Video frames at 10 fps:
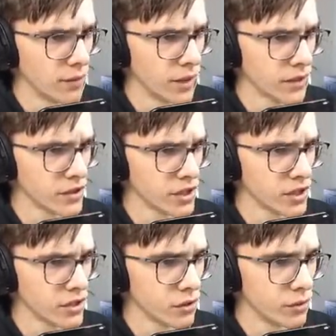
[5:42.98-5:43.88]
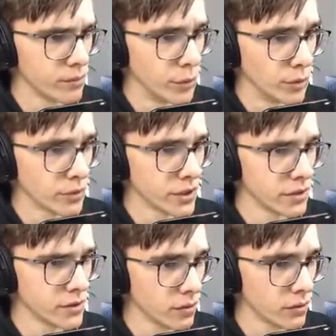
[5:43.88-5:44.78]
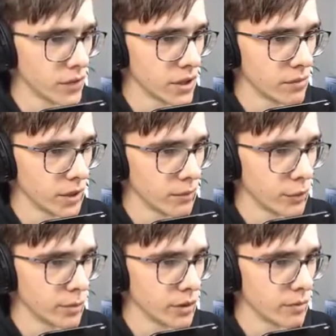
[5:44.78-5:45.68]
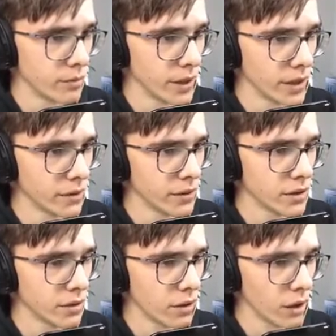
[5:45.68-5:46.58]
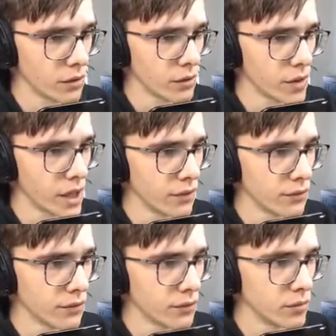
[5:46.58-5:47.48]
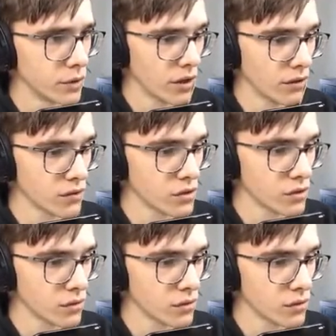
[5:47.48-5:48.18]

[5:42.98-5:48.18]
I see some pumpkins. We can make pumpkin pie with it. I don't know how to, but... Do you need...